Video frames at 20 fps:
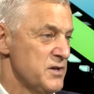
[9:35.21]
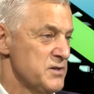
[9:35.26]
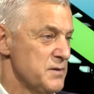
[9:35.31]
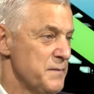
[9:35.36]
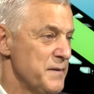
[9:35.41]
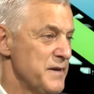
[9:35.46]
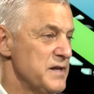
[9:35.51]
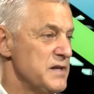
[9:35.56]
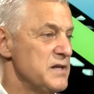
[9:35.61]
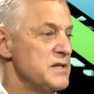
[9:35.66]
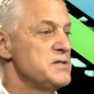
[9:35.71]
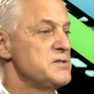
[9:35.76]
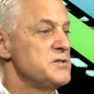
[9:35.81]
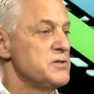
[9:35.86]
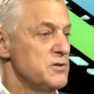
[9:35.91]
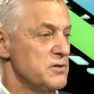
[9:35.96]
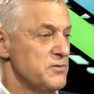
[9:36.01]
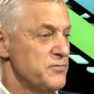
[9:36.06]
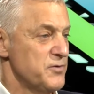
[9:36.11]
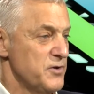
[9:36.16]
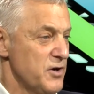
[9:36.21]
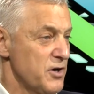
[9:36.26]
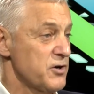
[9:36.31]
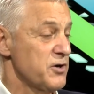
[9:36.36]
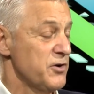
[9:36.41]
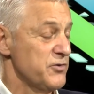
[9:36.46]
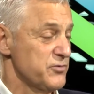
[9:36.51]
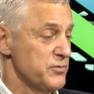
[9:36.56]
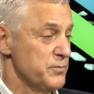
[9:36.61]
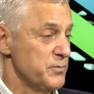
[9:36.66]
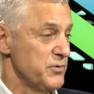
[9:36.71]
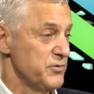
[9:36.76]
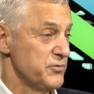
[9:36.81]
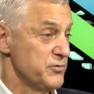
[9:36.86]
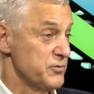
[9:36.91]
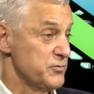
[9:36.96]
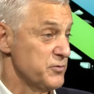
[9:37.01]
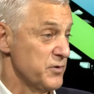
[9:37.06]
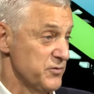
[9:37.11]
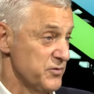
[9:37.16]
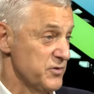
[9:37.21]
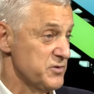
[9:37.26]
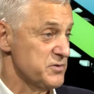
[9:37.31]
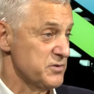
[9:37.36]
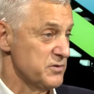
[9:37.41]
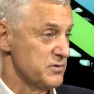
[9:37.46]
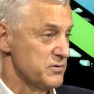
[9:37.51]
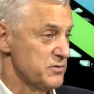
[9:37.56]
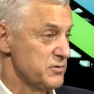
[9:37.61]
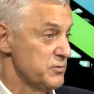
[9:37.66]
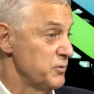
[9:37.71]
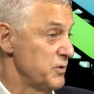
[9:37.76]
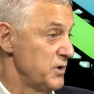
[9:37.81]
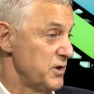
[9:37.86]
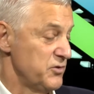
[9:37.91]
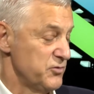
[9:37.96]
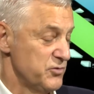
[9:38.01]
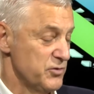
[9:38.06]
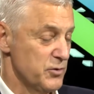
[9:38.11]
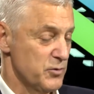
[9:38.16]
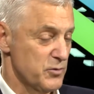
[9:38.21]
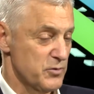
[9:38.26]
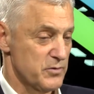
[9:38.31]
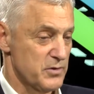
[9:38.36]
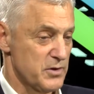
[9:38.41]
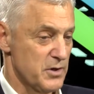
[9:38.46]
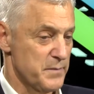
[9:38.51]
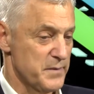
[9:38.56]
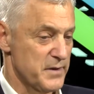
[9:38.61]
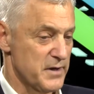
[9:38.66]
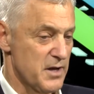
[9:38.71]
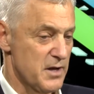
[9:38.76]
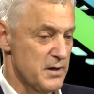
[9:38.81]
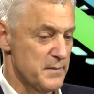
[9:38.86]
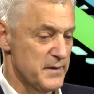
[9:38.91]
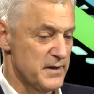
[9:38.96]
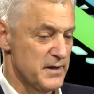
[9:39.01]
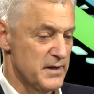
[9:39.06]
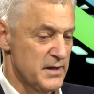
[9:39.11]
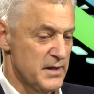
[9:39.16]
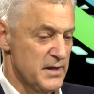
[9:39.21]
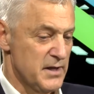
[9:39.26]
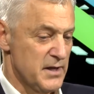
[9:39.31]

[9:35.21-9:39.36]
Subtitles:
to make it easier for our customers to transition to a zero carbon economy,